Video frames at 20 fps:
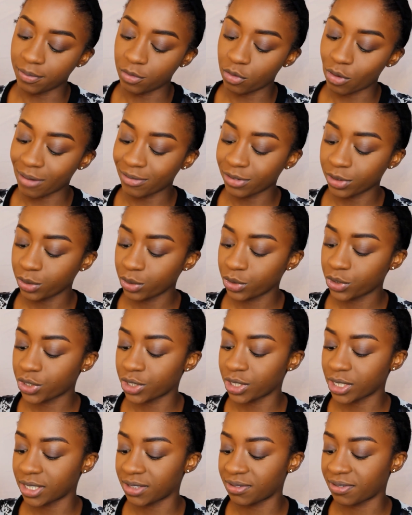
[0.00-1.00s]

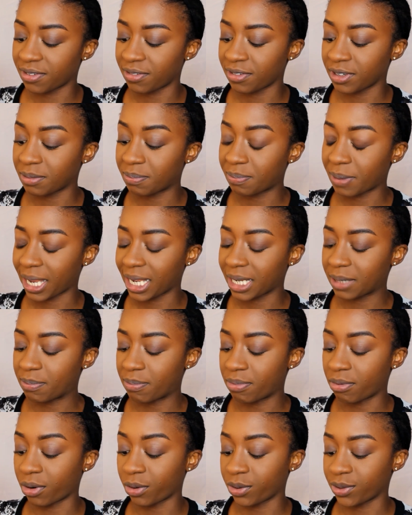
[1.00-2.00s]
Revolution's Vivid Baked
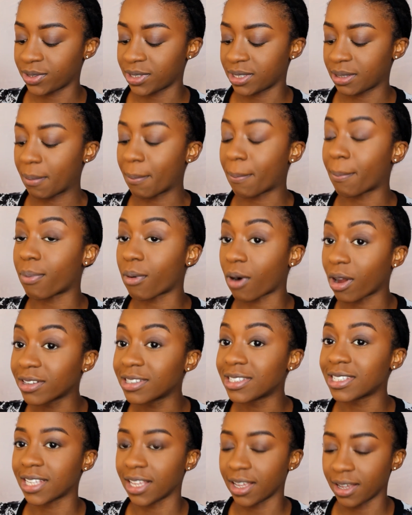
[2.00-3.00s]

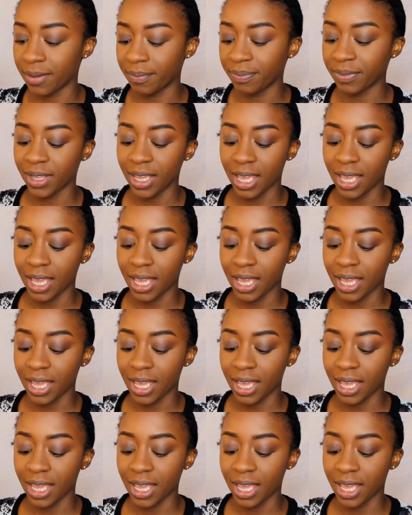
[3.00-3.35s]
Bronzer.